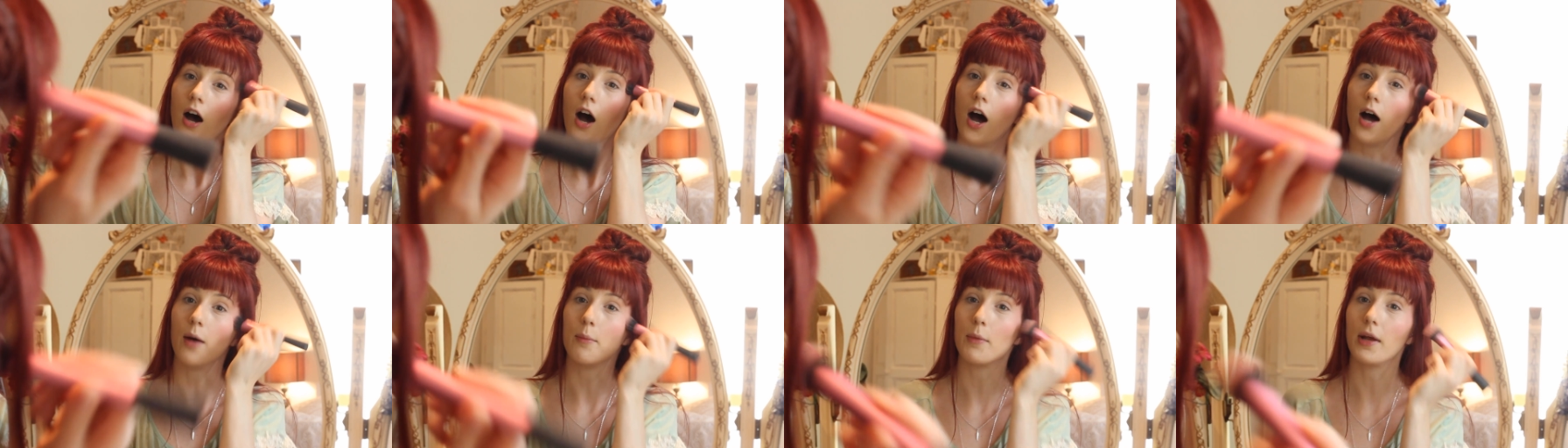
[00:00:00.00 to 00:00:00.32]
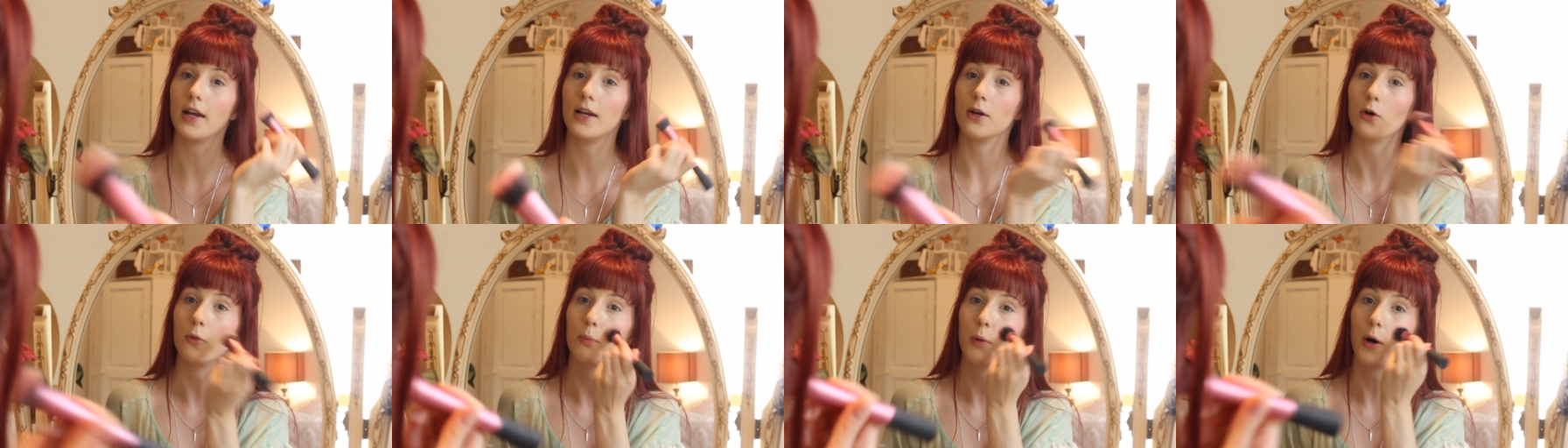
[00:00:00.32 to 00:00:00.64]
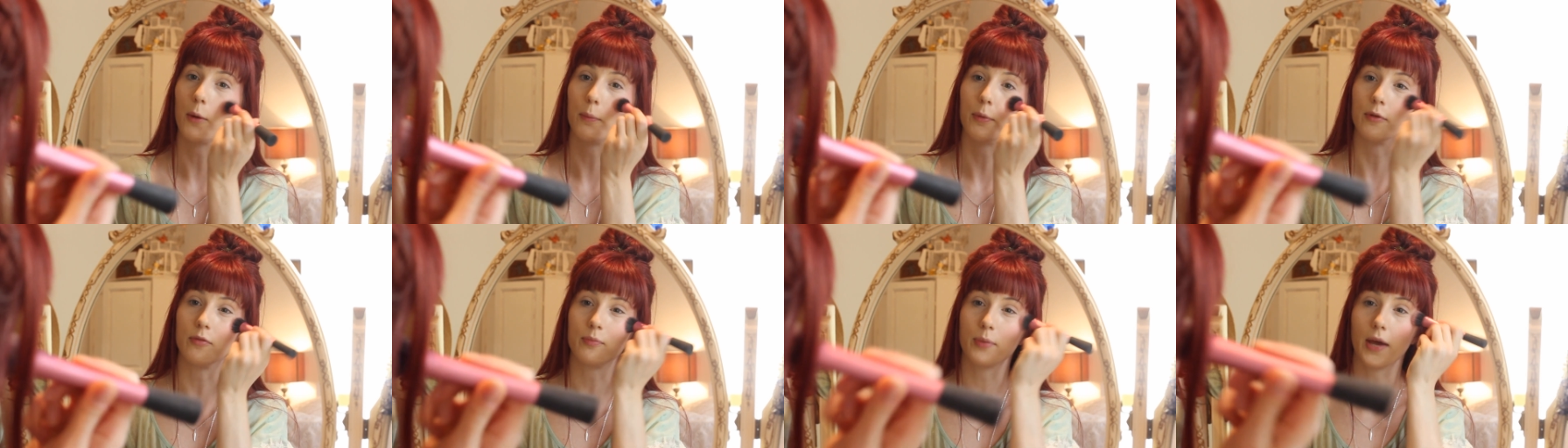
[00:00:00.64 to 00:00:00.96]
a little
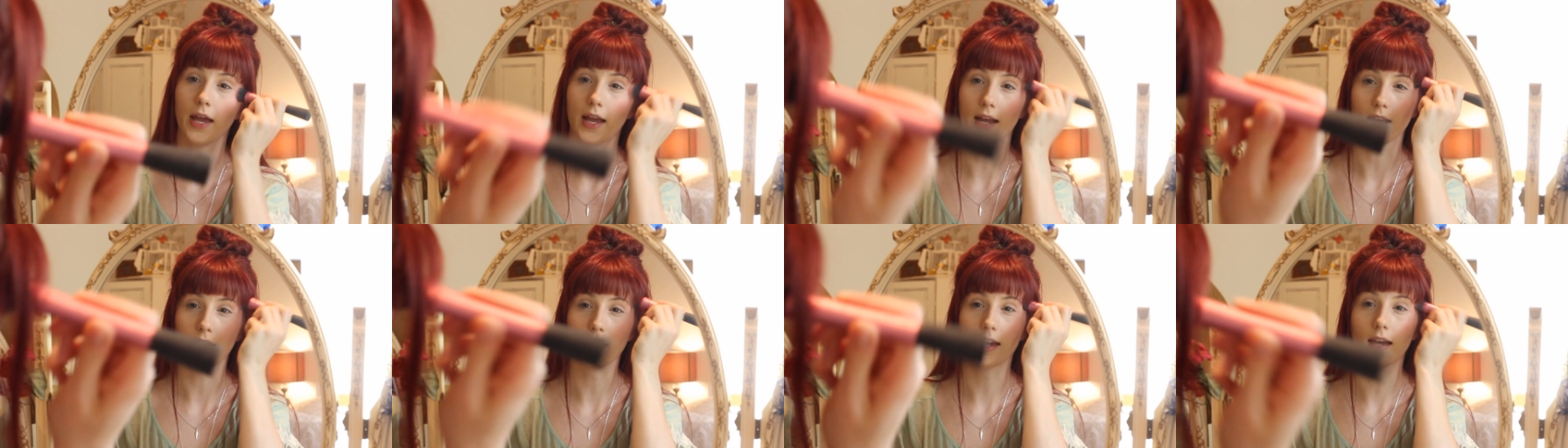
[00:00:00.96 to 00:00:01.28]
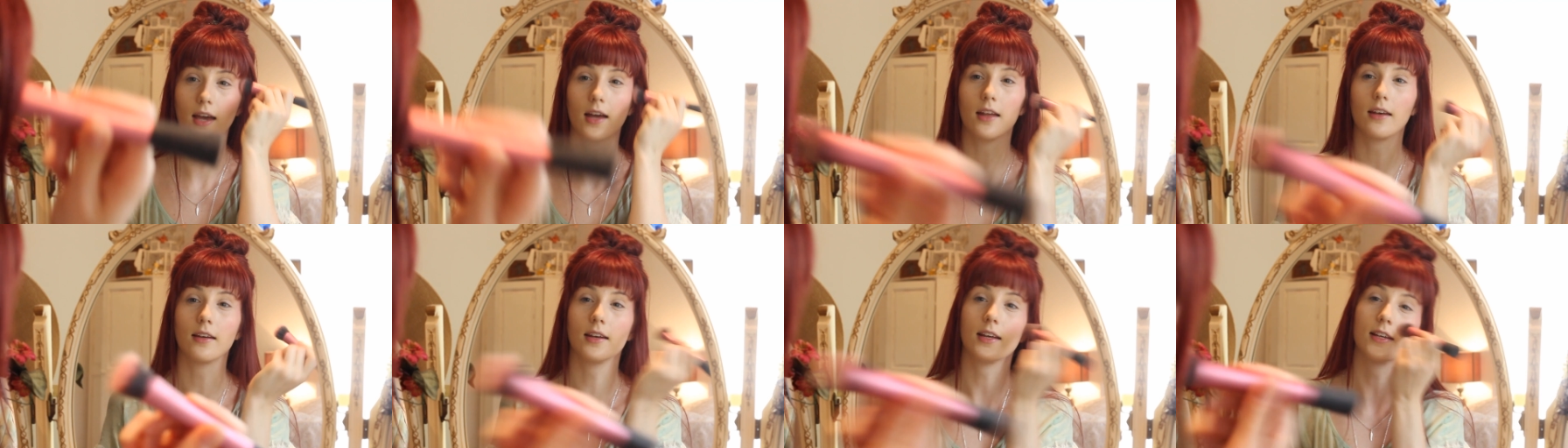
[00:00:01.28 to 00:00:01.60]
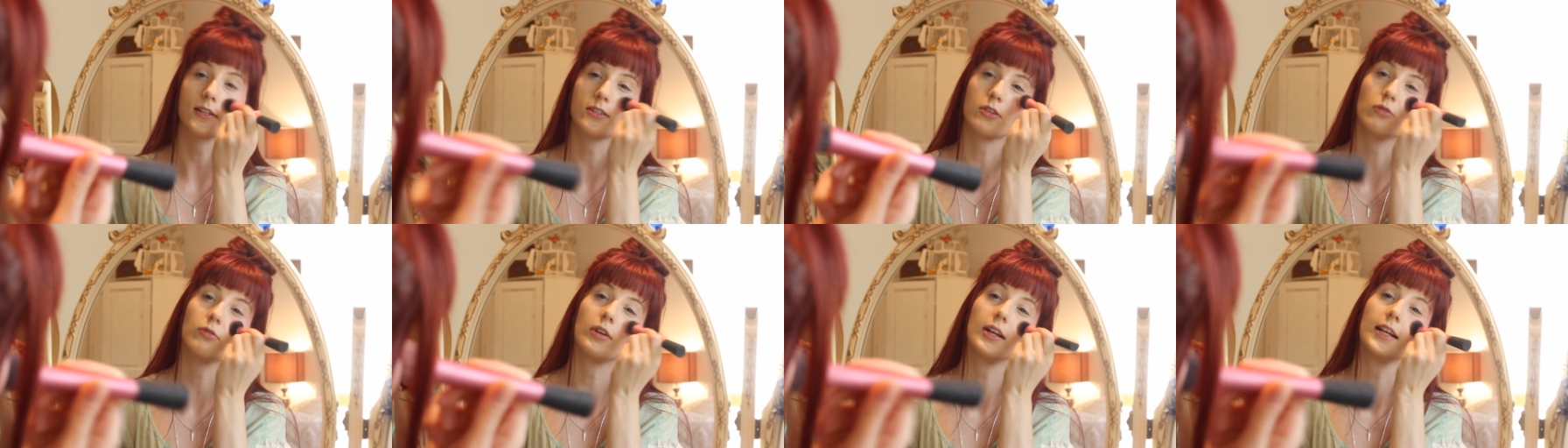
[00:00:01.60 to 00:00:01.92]
pop of pink, and
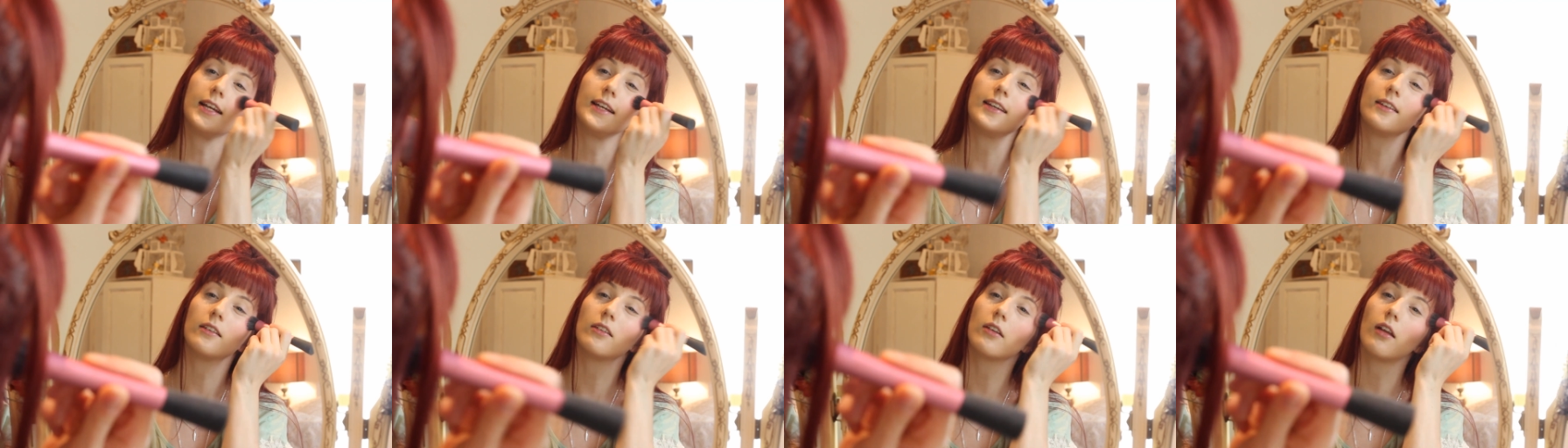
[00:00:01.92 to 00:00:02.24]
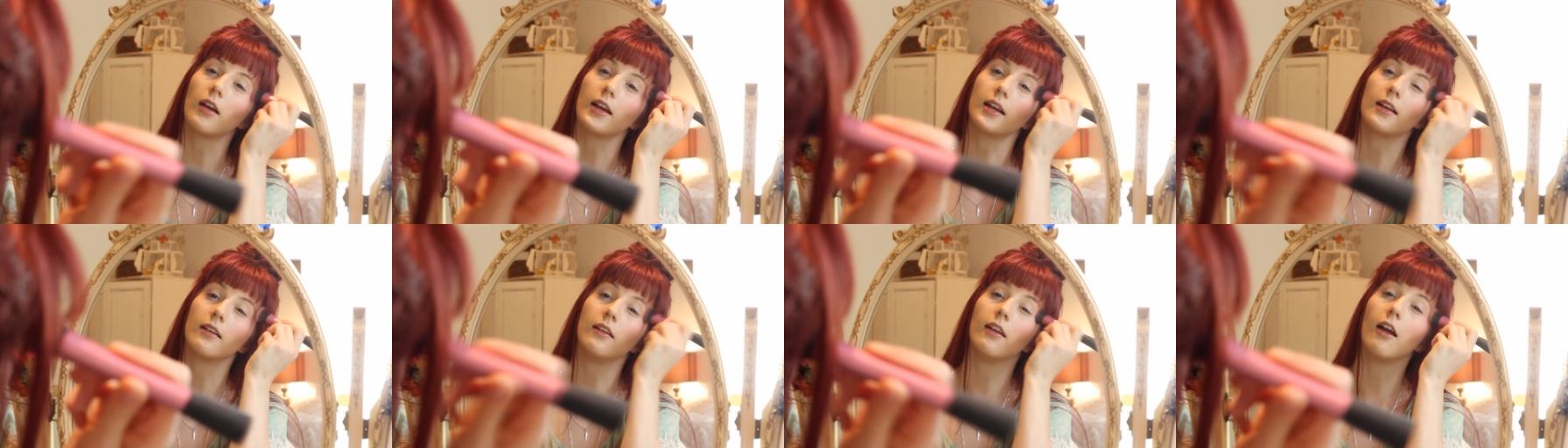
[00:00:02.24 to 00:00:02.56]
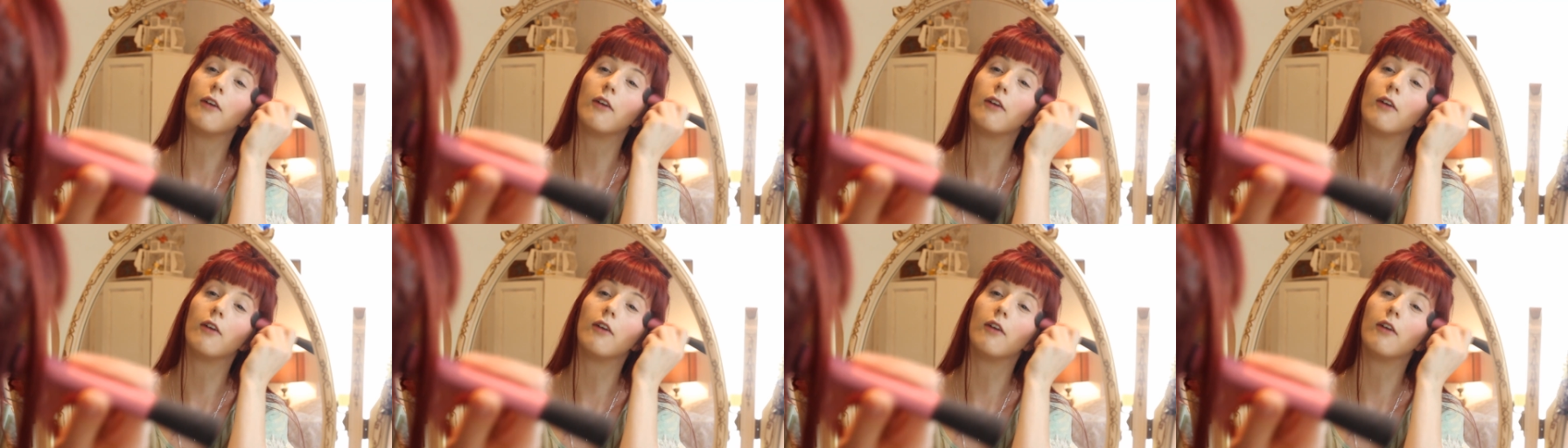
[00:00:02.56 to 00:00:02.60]
it's a really like